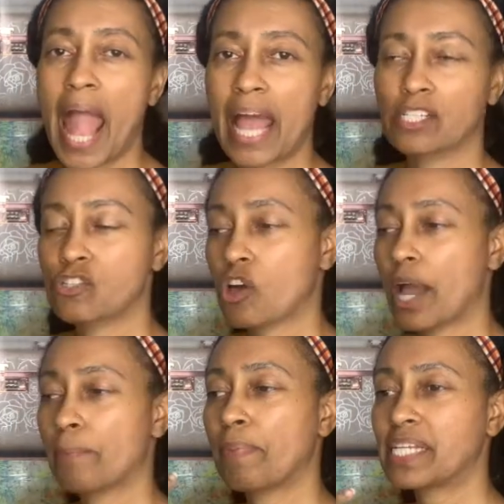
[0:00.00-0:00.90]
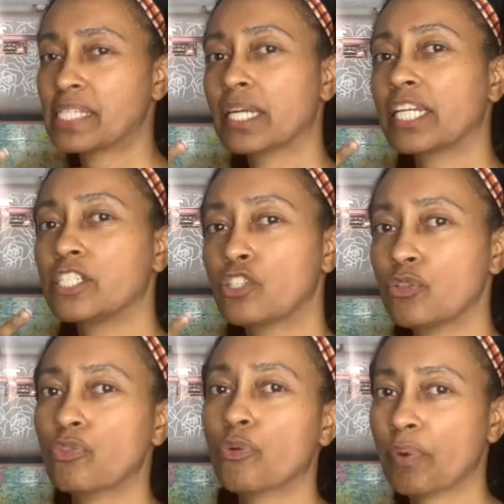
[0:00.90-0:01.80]
And so I basically do
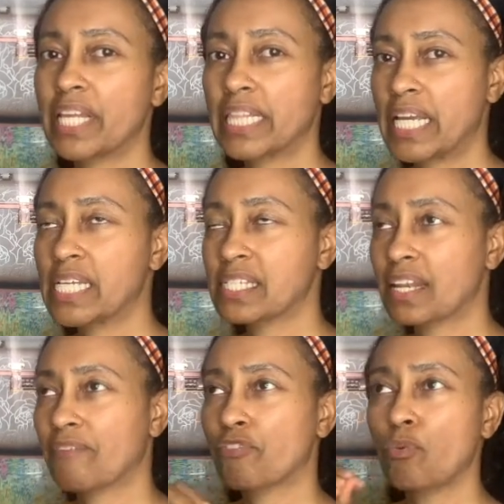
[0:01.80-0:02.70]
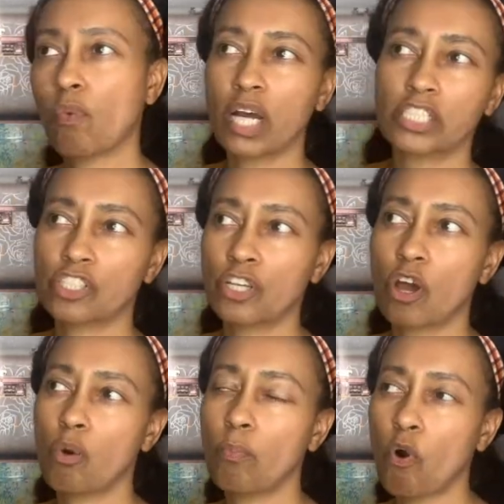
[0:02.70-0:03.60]
3 things. And if you want to
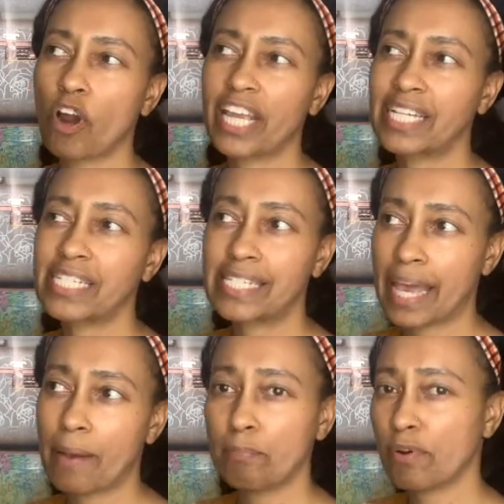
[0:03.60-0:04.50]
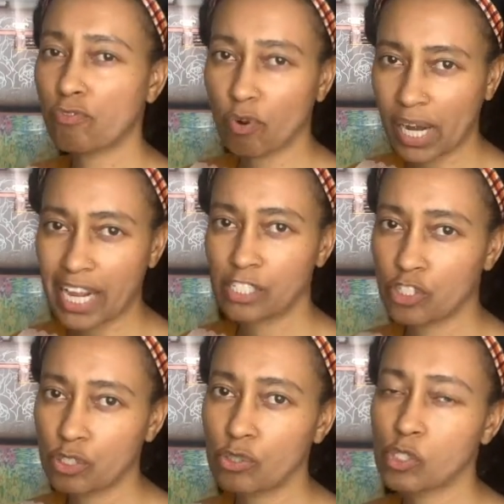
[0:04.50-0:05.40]
know more in depth of what I
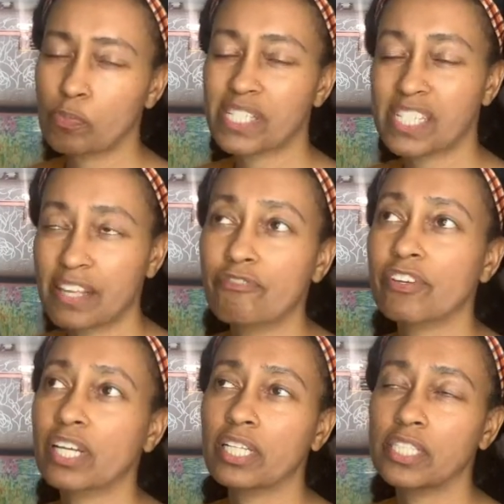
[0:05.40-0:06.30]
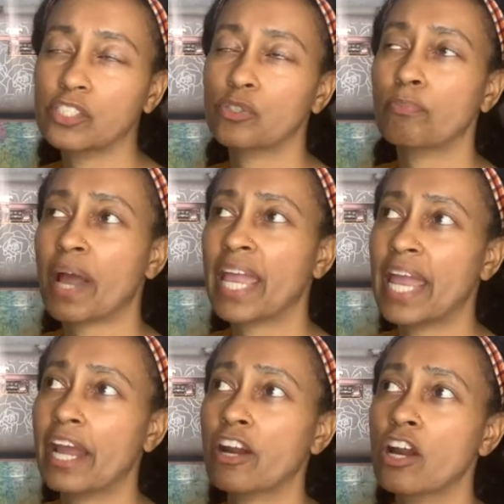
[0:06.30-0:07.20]
do specifically to my
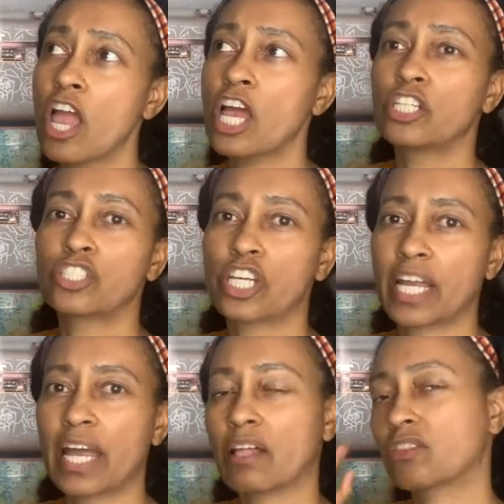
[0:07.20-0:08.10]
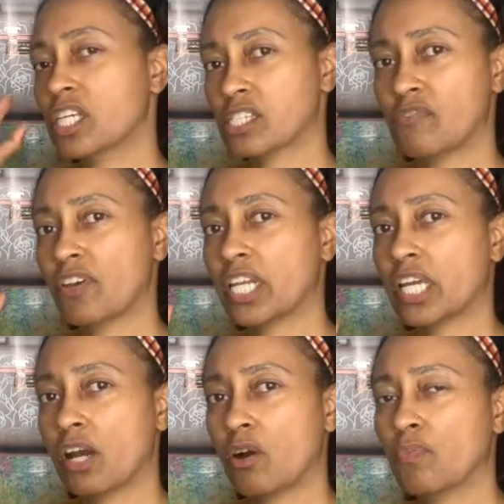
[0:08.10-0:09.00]
hair, check out this
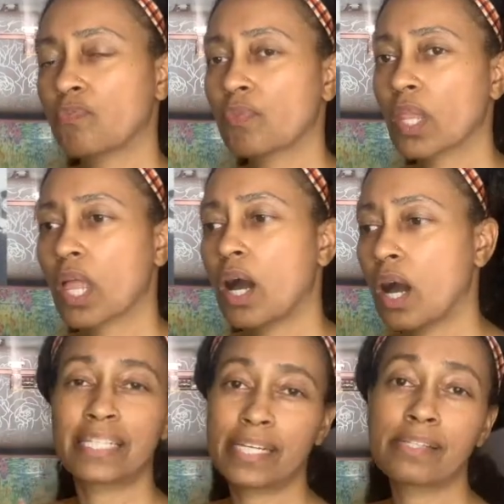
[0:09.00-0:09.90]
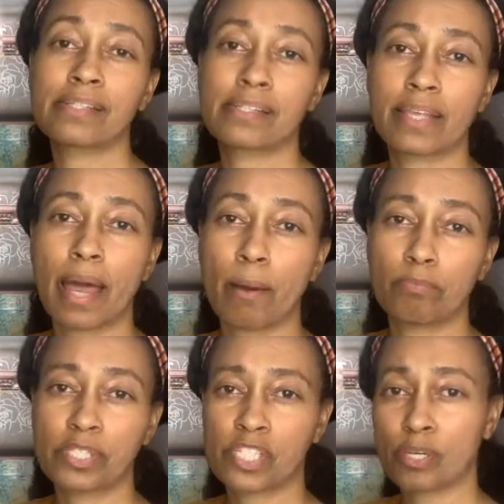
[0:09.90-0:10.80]
video. 10 steps to